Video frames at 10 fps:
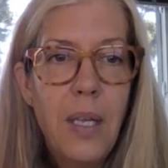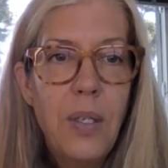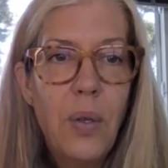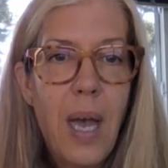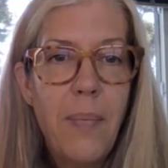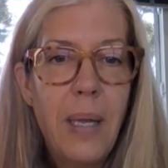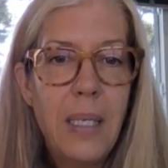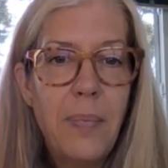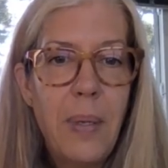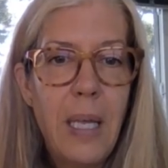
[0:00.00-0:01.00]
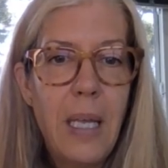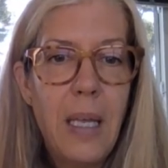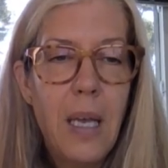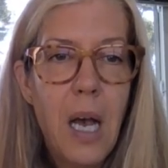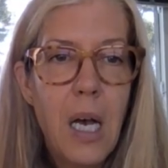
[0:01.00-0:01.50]
So that makes
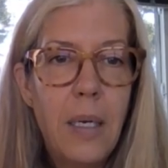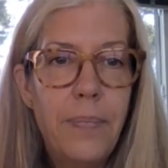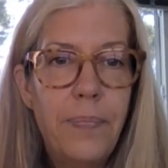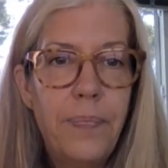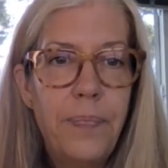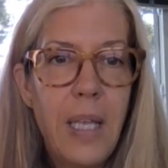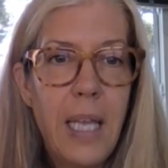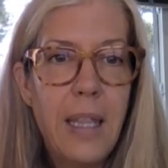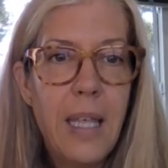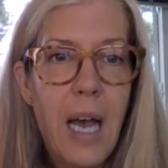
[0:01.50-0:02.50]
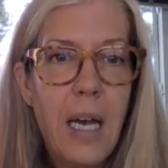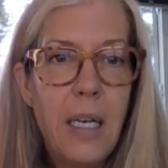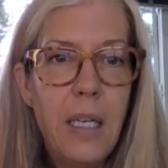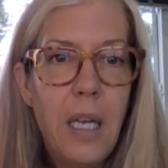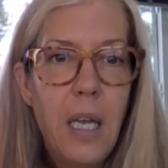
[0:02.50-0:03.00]
me think
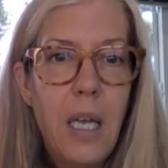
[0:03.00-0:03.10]
that